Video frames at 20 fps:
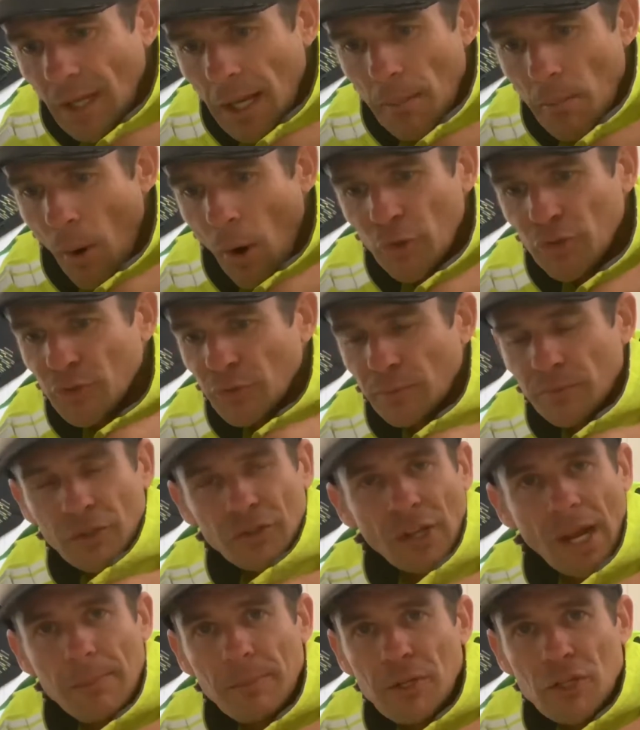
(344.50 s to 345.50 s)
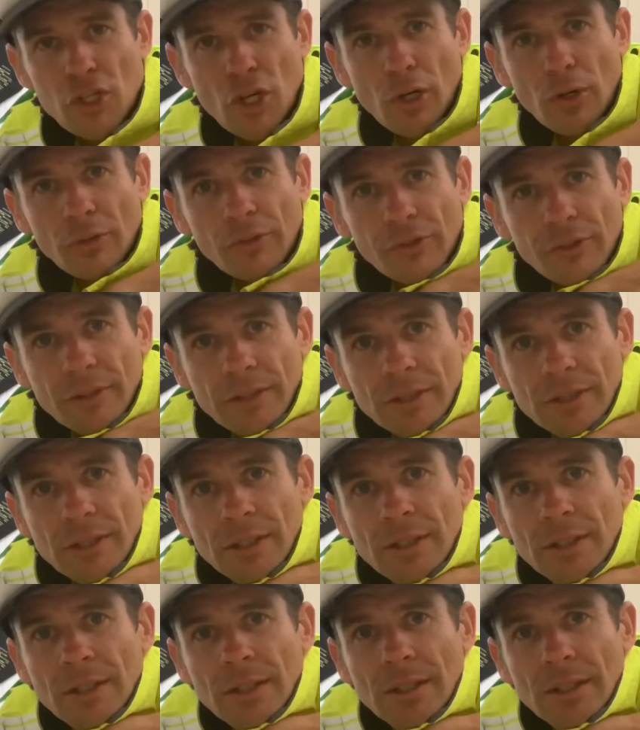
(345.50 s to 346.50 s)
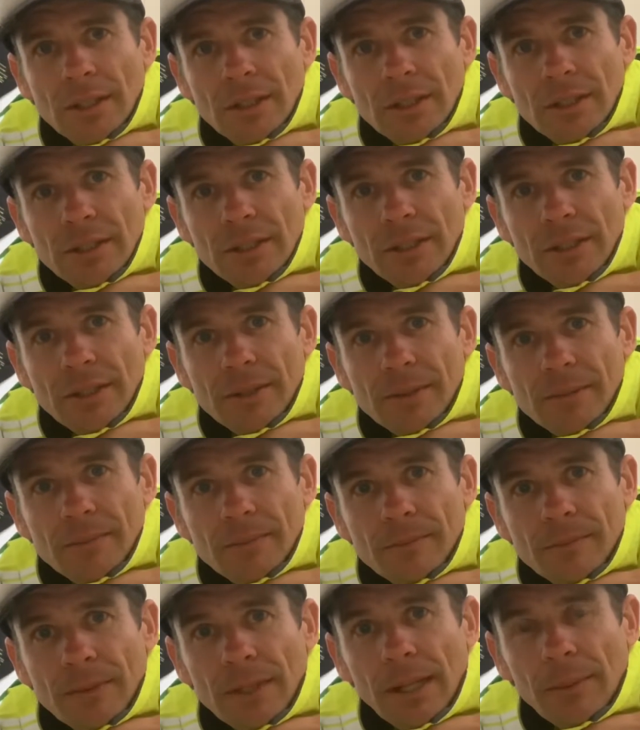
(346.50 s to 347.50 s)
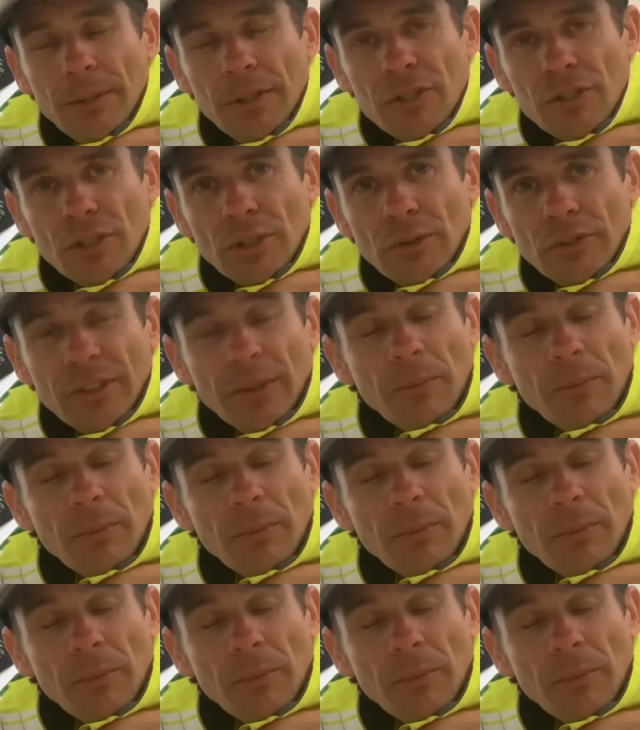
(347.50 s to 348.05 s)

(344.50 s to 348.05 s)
Most of them just empty shells, you know, empty shells.